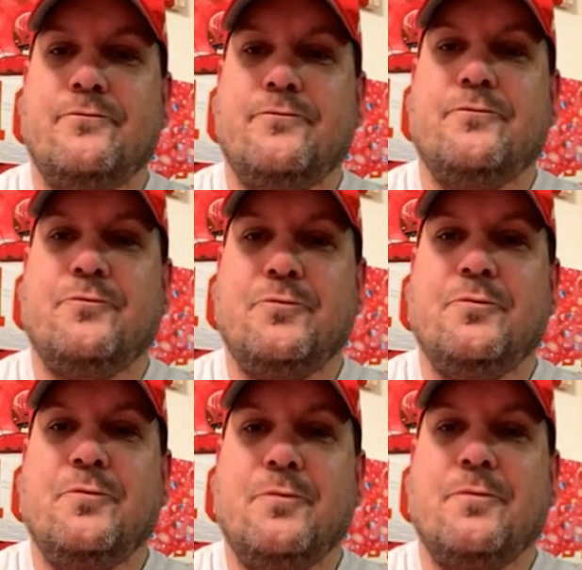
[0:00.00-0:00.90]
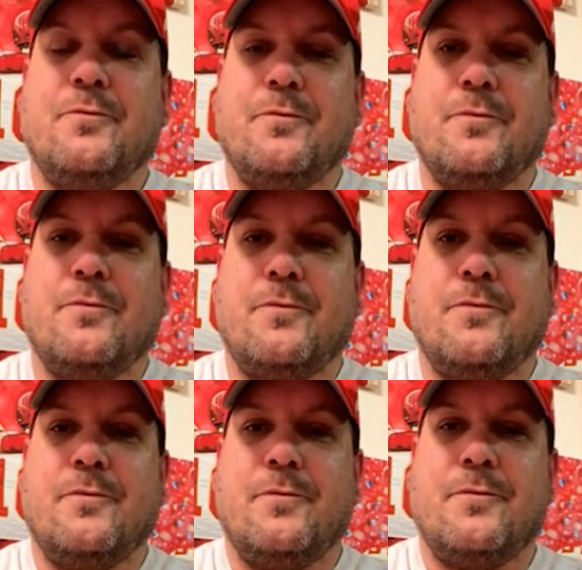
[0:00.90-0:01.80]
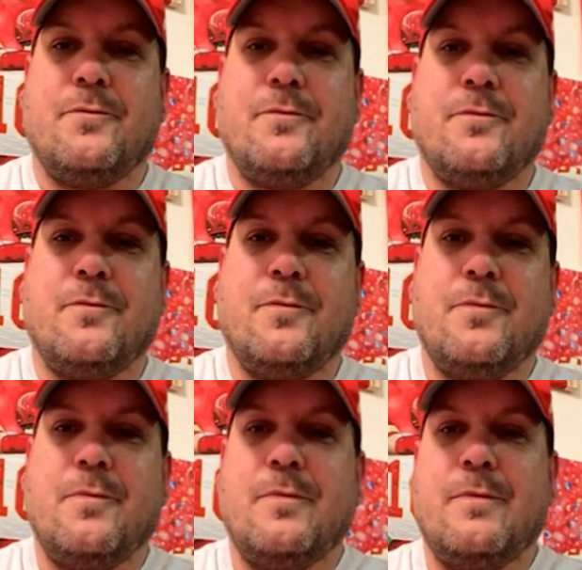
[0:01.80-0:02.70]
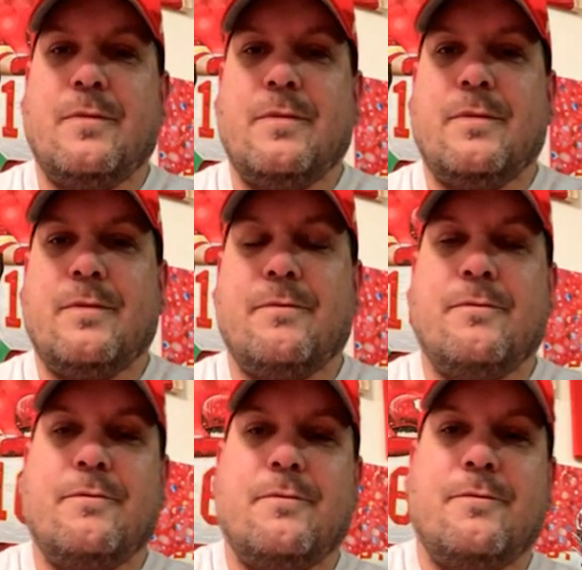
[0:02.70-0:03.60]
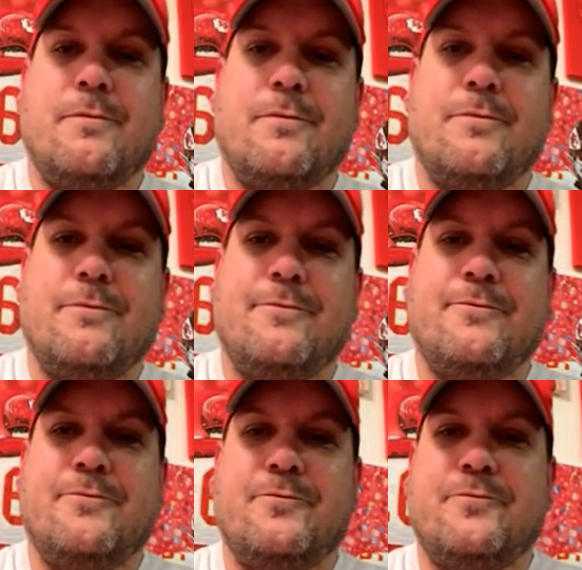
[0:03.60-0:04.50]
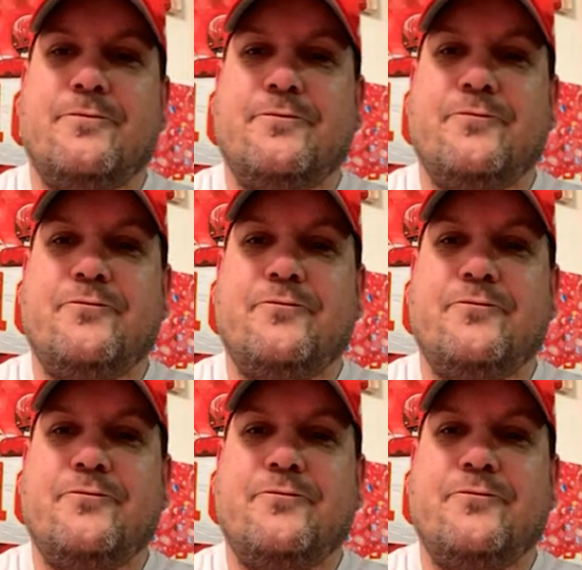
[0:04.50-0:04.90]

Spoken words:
The person shown says nothing.